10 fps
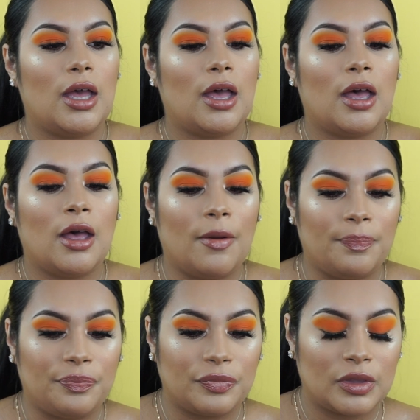
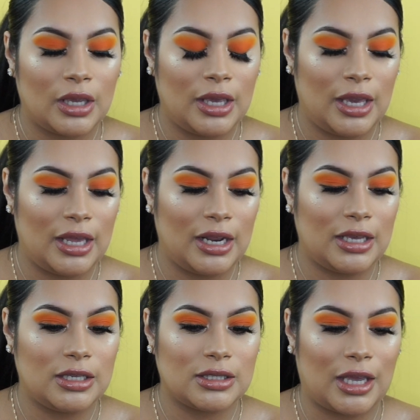It
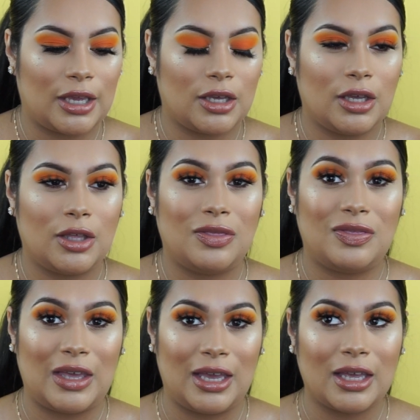is like
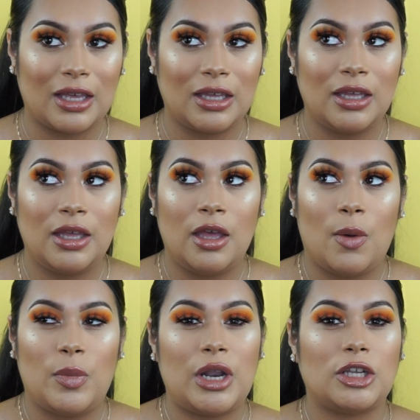thick,
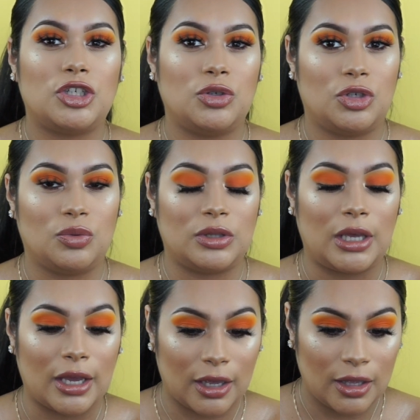but not too
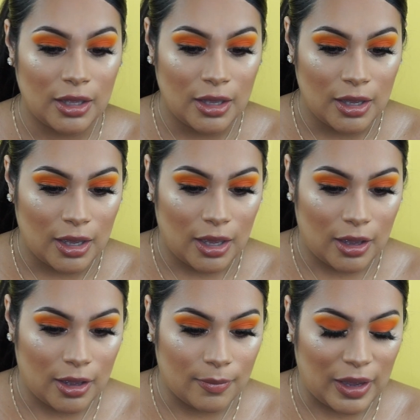thick.
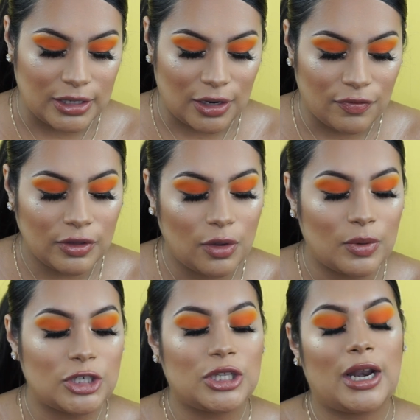I definitely
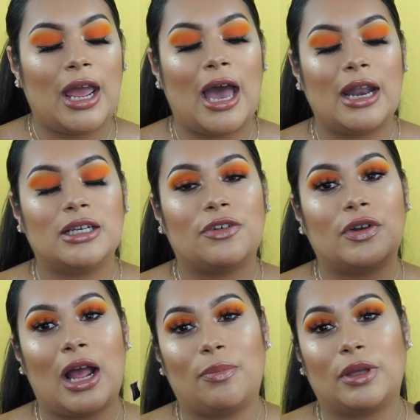wish that I had a
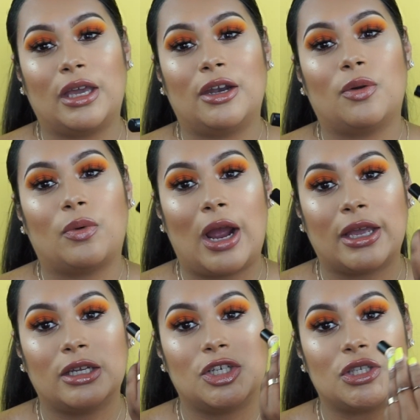different applicator where I
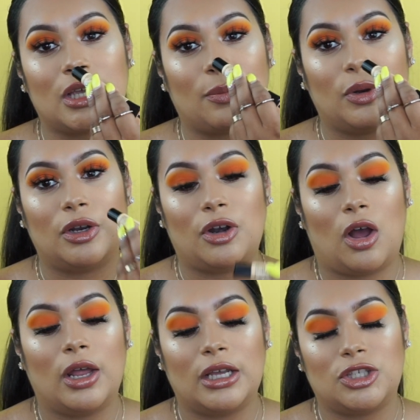could just like put it
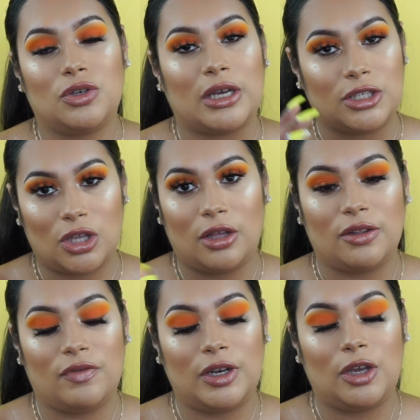on. As you guys saw in
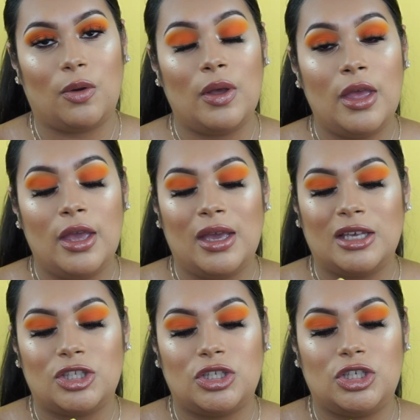the video,
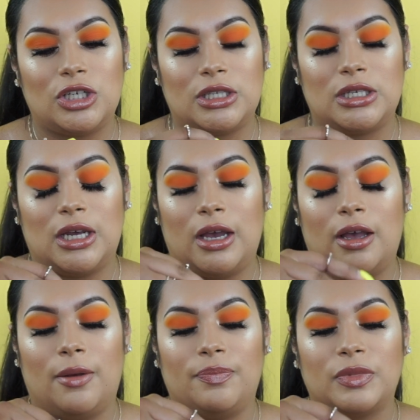it's just
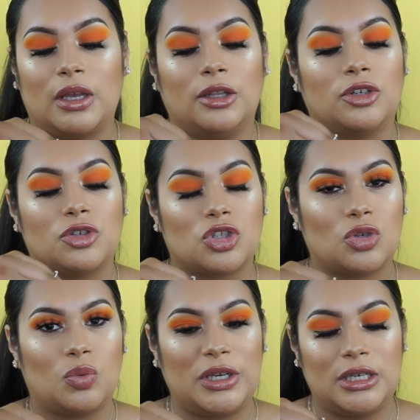a little
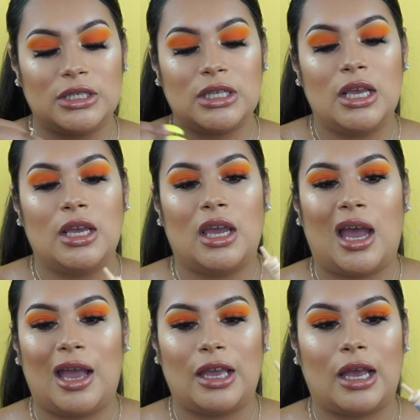squeeze.
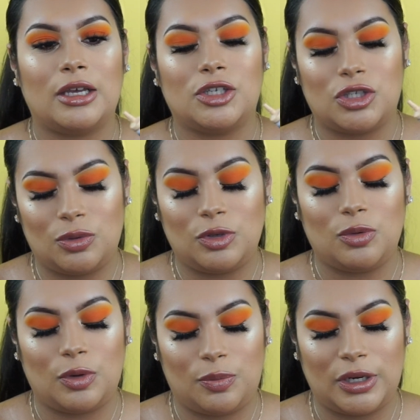I assume
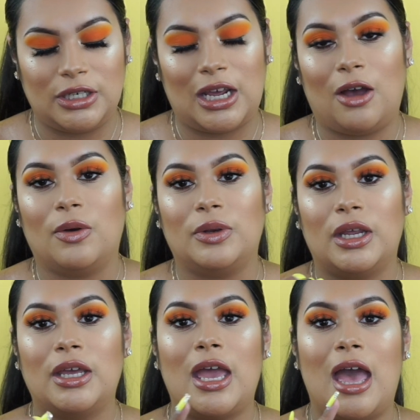you would put it down
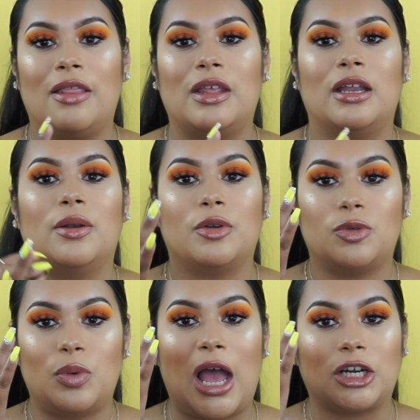and then
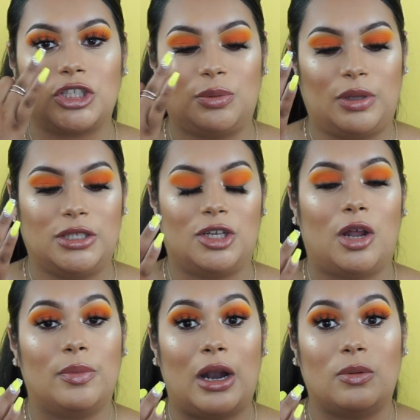actually place it
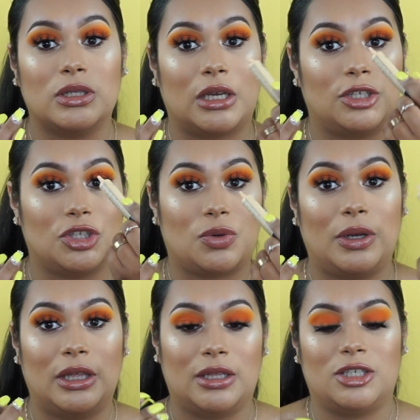on, but I was like just
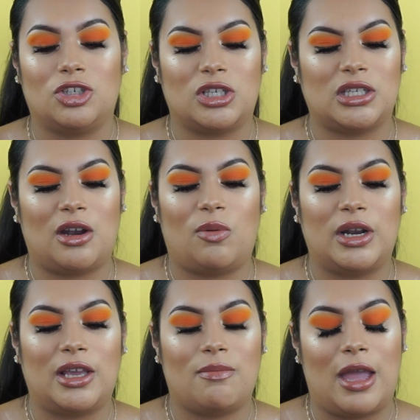going like this just because I don't want
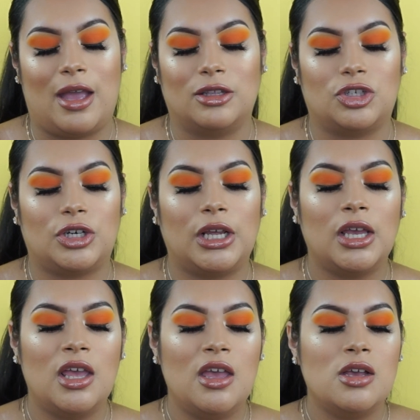to get my hands dirty.
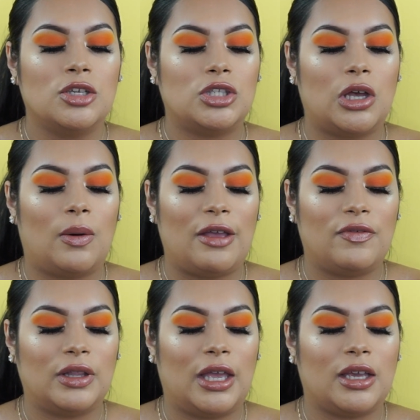So I
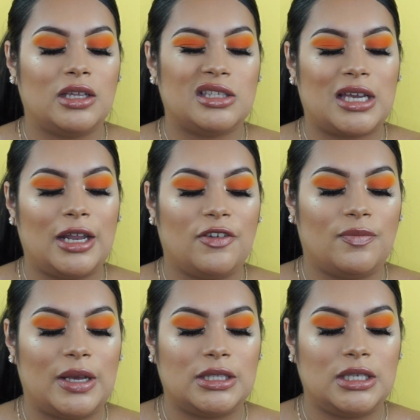feel like it's kind
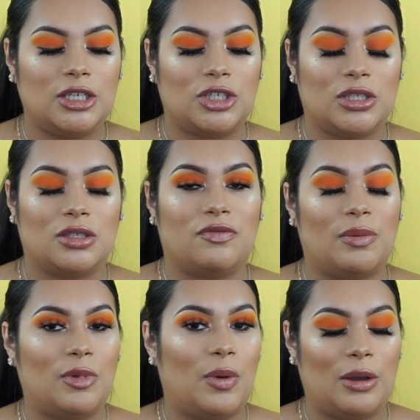messy just
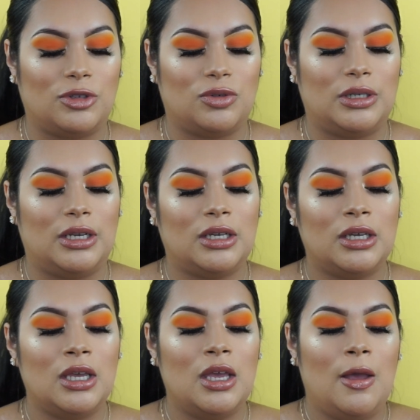from the way I was doing it.
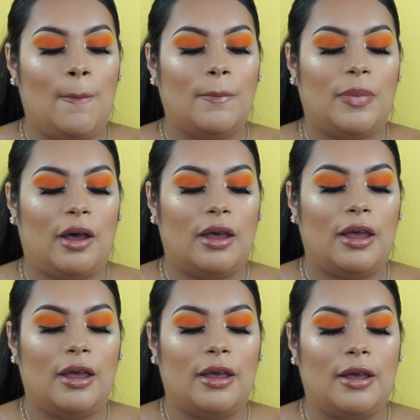
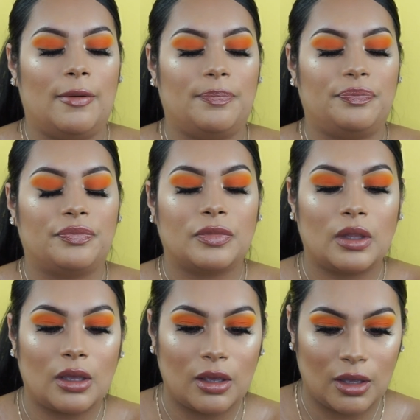But
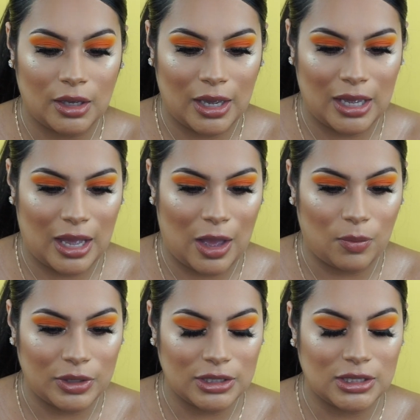I
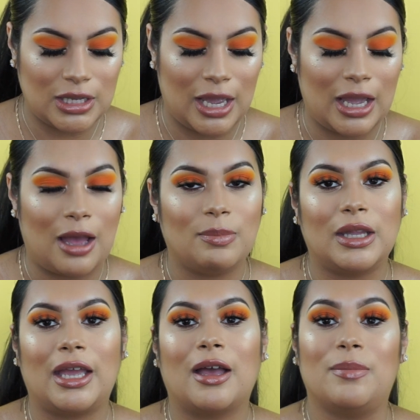wouldn't say I'm
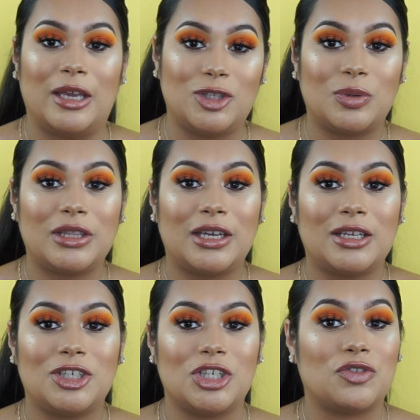like amazed with
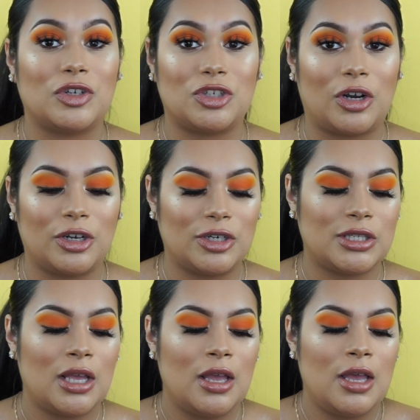it, just for
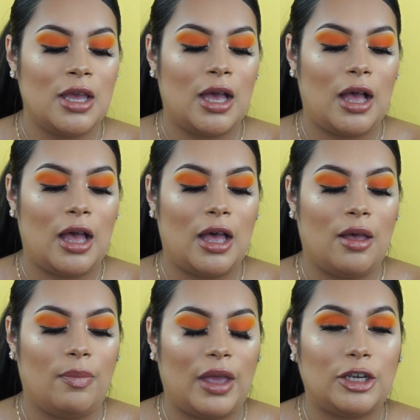starters.
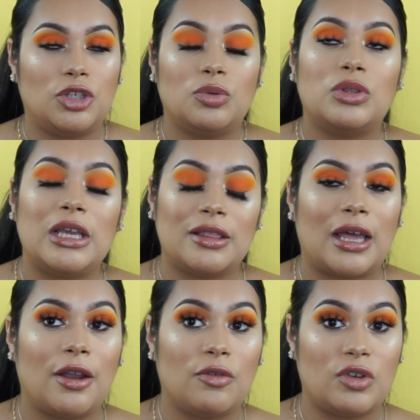I do think
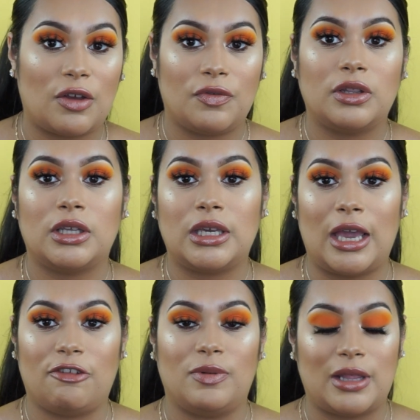that it definitely
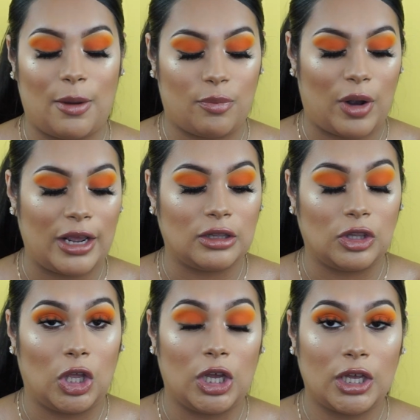gave me that
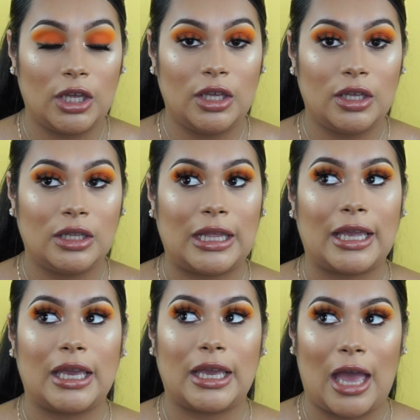bright look.
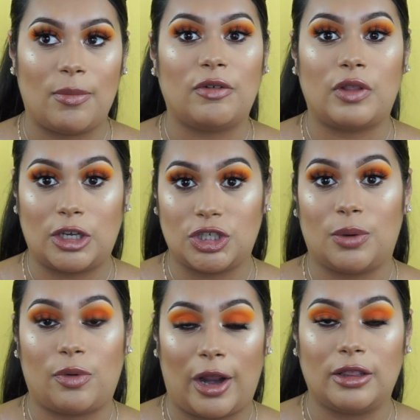Like, it camouflaged
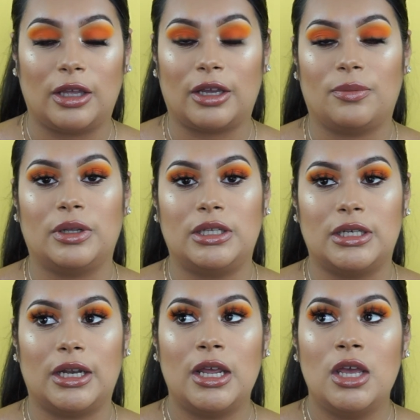a bright look. It really
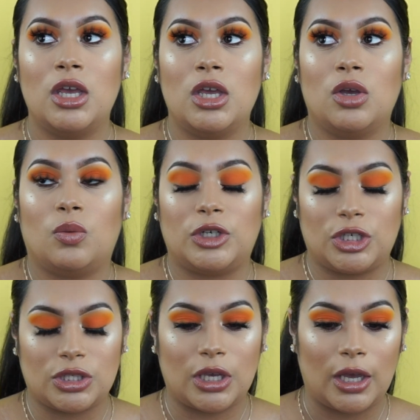did, which
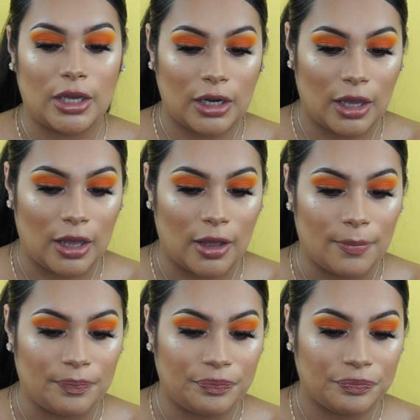is good.
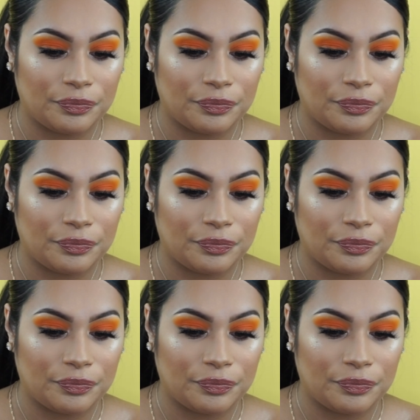I